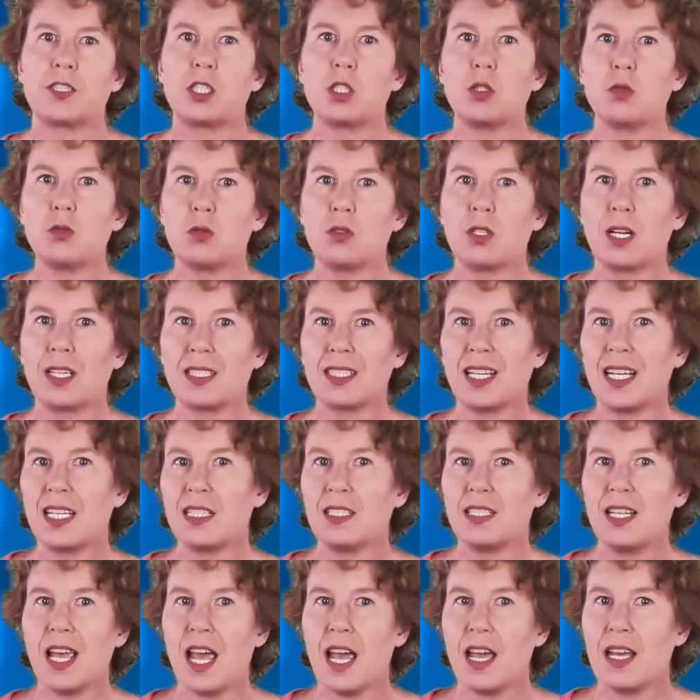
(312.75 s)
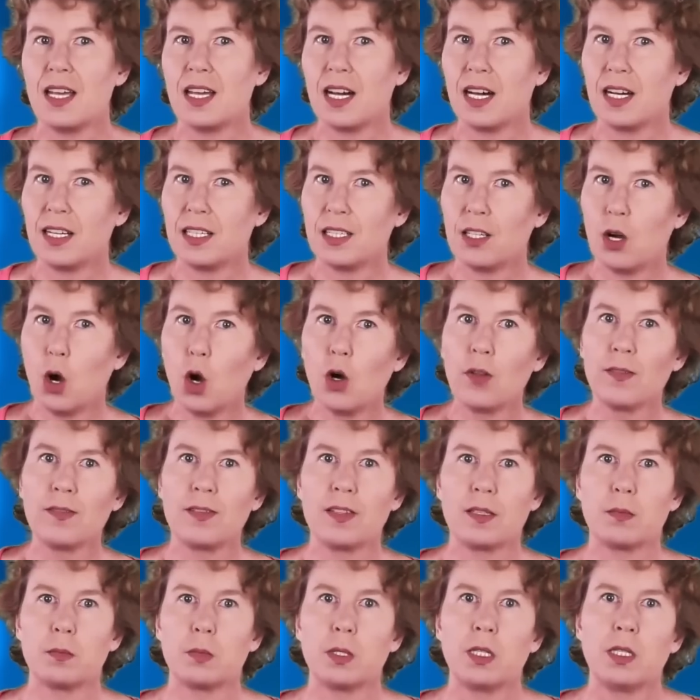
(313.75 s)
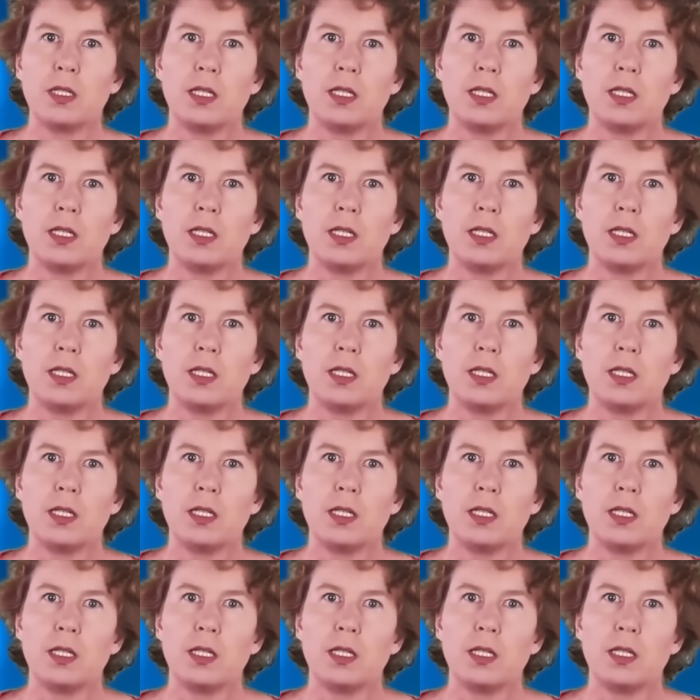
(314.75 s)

to run any AI on them.